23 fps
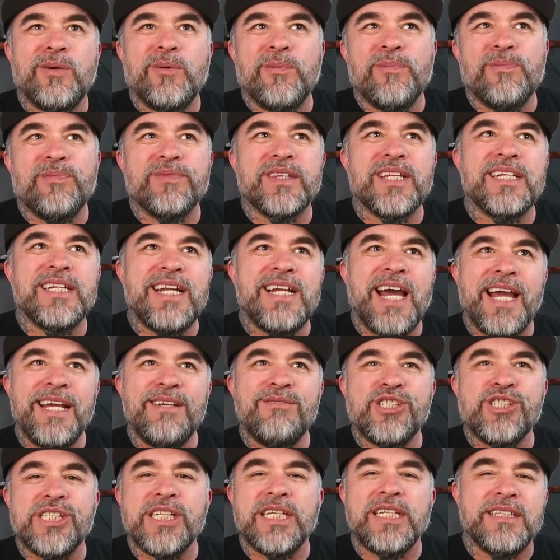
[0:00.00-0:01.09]
the knife
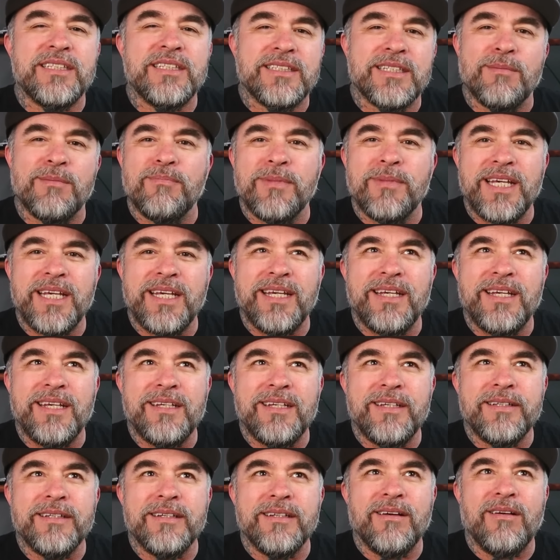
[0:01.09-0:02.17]
sheath to me
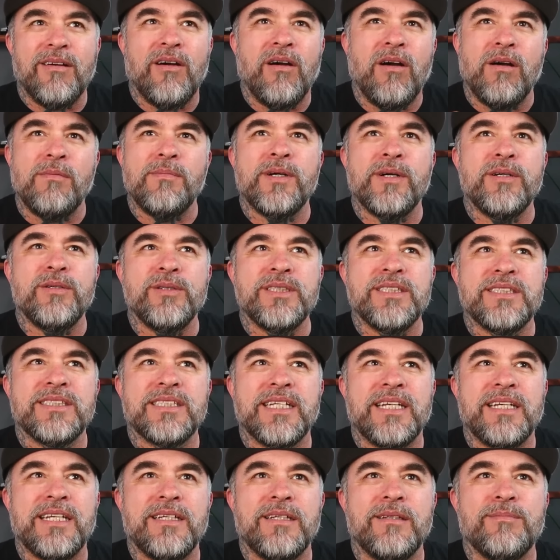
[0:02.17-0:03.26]
almost
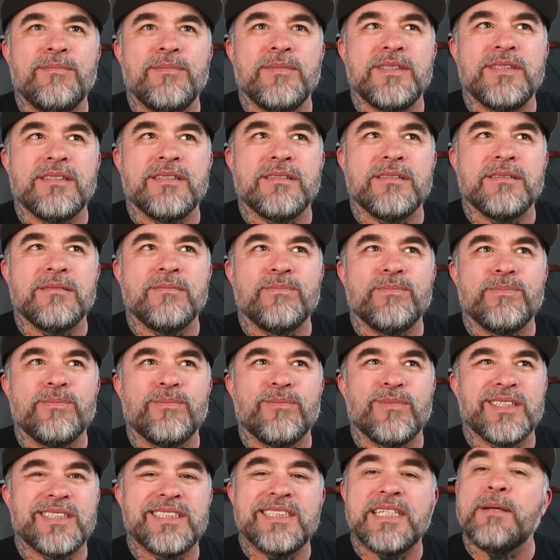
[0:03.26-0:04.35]
seems
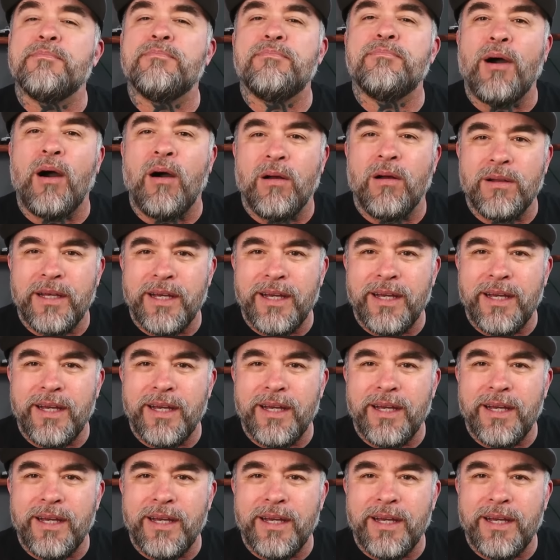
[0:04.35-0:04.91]
symbolic.